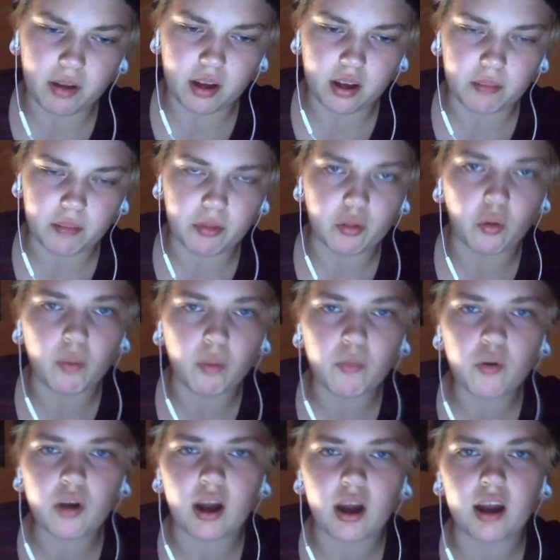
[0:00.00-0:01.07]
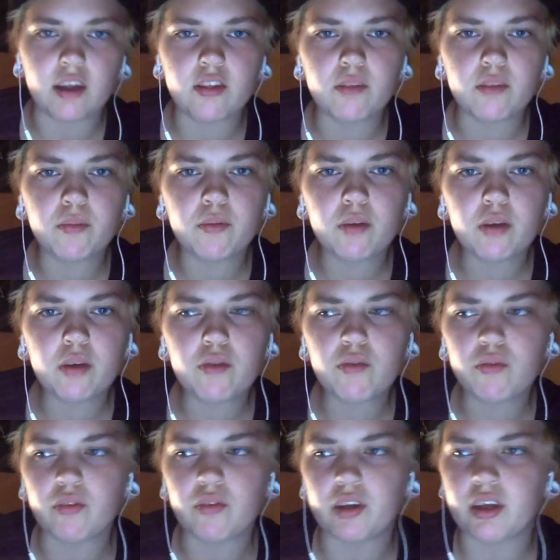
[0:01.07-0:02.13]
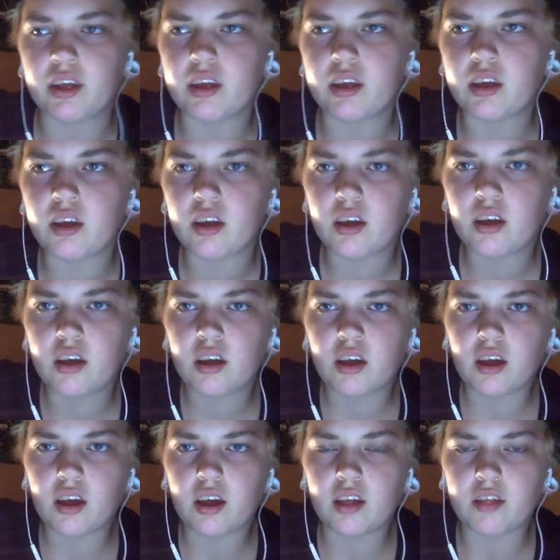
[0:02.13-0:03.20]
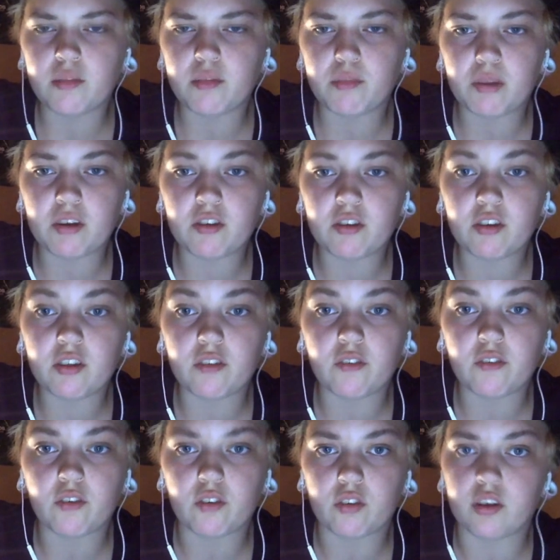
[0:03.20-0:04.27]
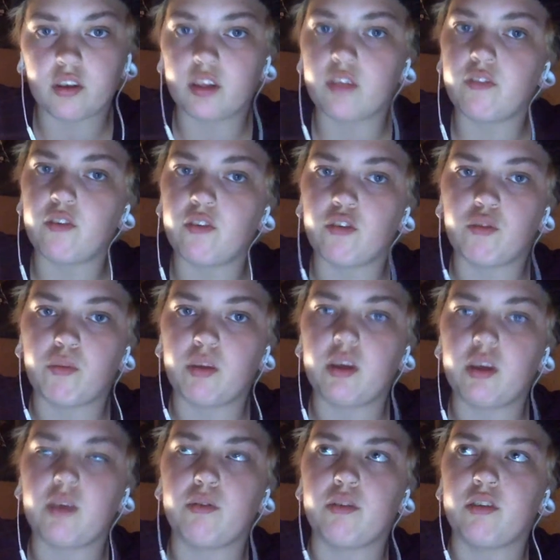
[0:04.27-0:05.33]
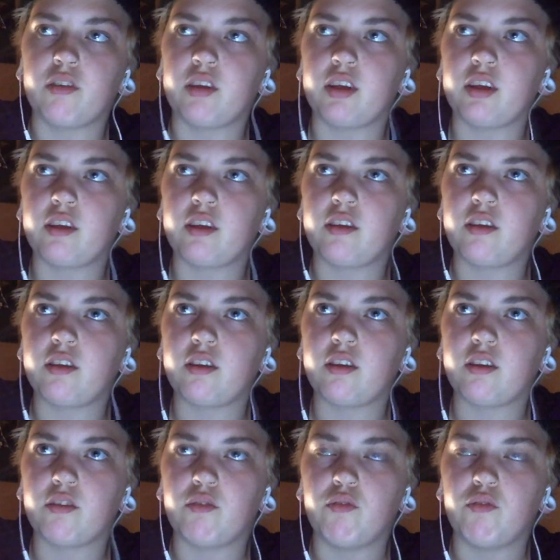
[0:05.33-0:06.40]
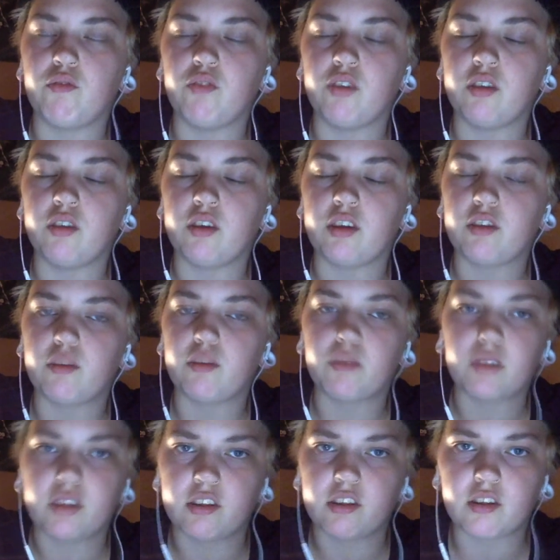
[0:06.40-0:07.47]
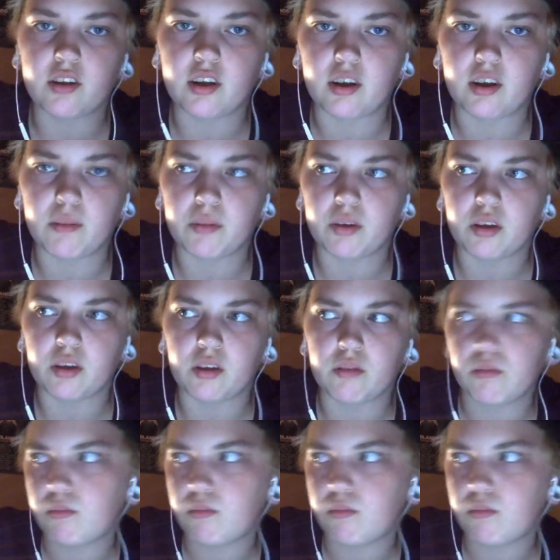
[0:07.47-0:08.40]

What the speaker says: a lot more irritable now. Like, especially the first week, I was like, real. Like, someone said something, and I'd be like,